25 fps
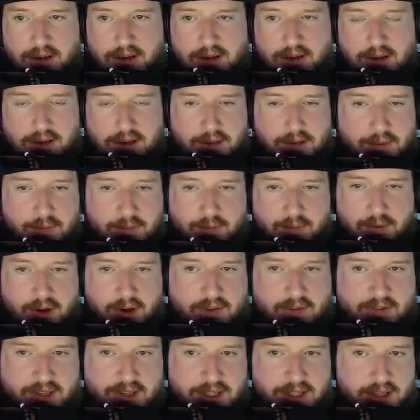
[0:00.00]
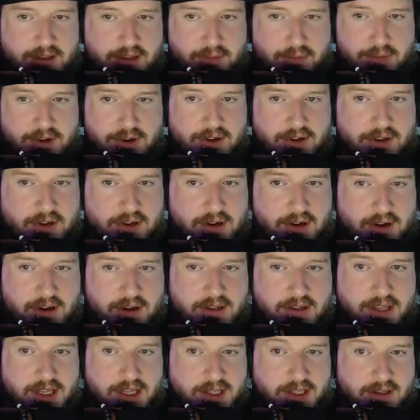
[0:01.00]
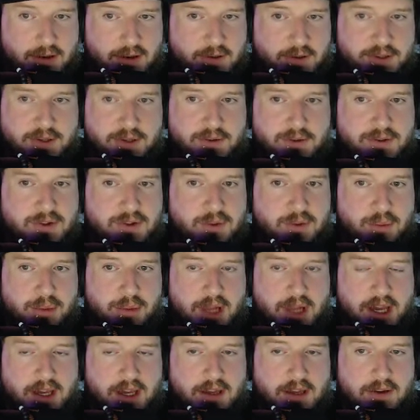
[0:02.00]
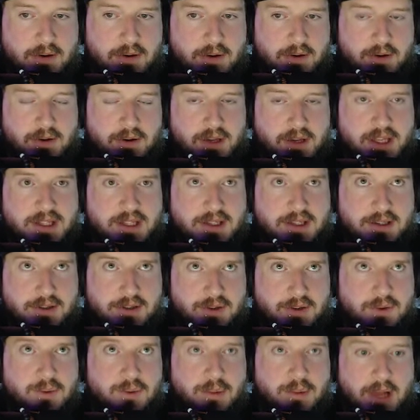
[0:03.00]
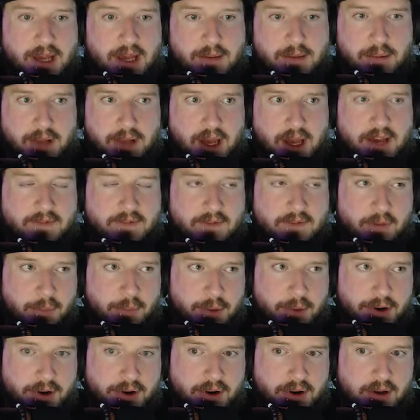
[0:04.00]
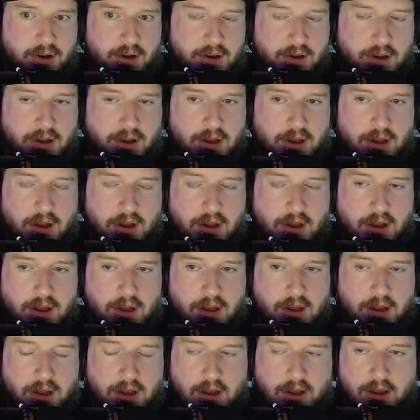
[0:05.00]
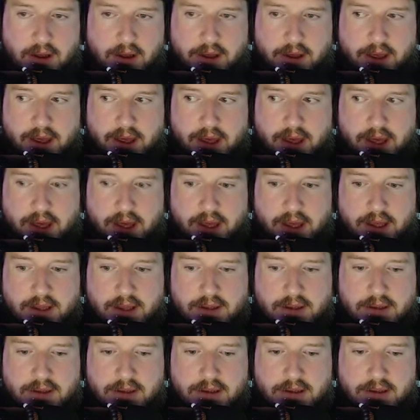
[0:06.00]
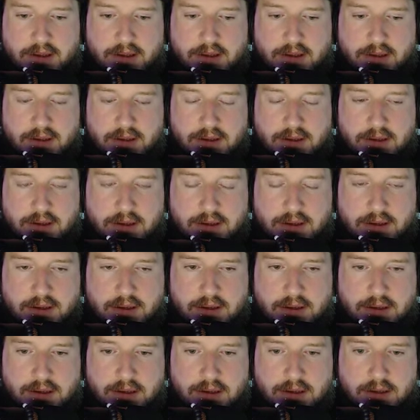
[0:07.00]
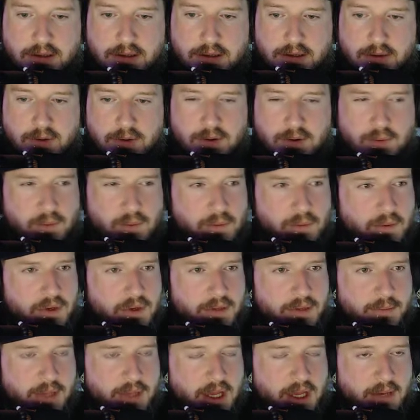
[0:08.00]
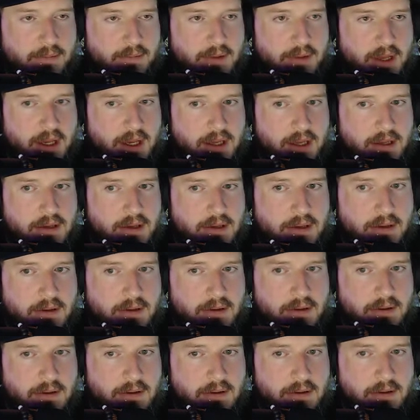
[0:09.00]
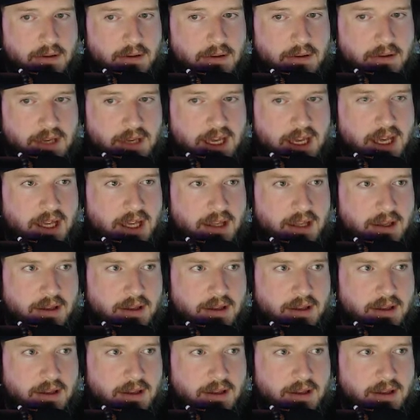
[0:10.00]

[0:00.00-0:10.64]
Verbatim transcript: you know, obviously the murder card that's also two black it's two black black for murder and or one black black yeah